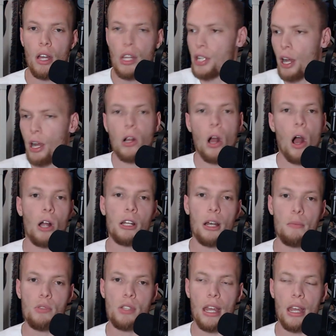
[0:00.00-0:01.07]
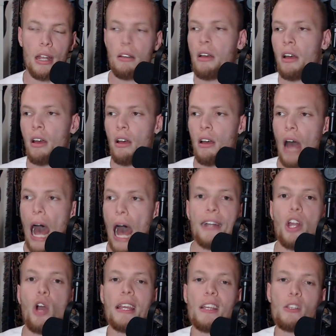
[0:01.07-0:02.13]
Derek Carr comes in. I
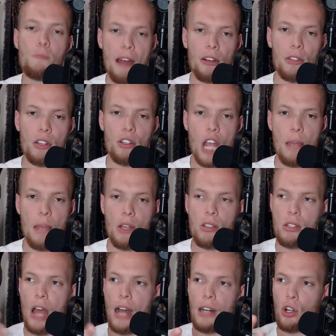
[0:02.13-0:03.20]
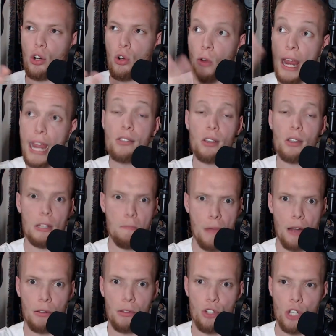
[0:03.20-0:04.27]
know he's better than Jameis, not crazily
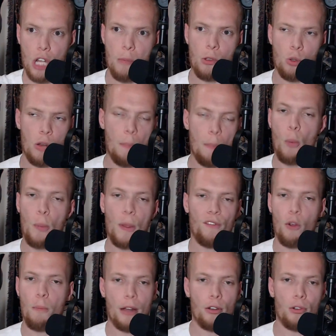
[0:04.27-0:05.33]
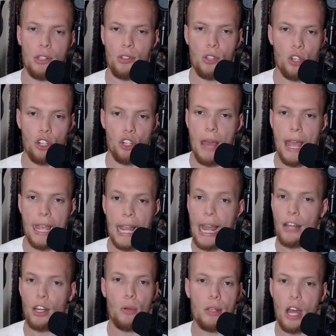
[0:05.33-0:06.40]
better than Jameis, but I'm hoping for better decision-making.
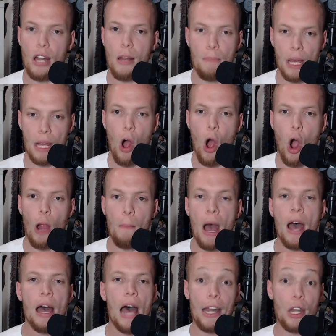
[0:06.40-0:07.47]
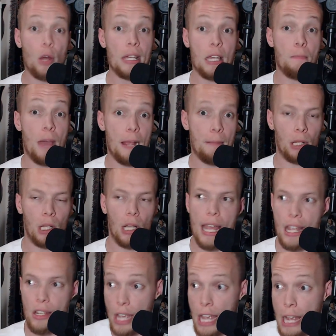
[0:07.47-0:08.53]
I know he's got a big arm. I know he can make
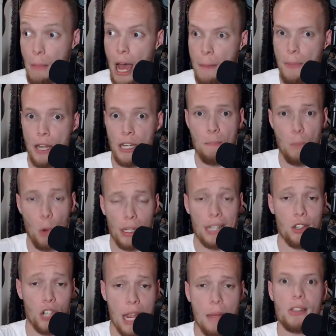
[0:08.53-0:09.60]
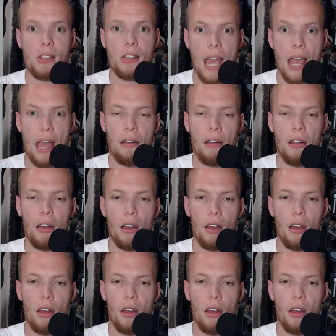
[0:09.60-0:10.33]
plays, in my opinion, more than Jameis can.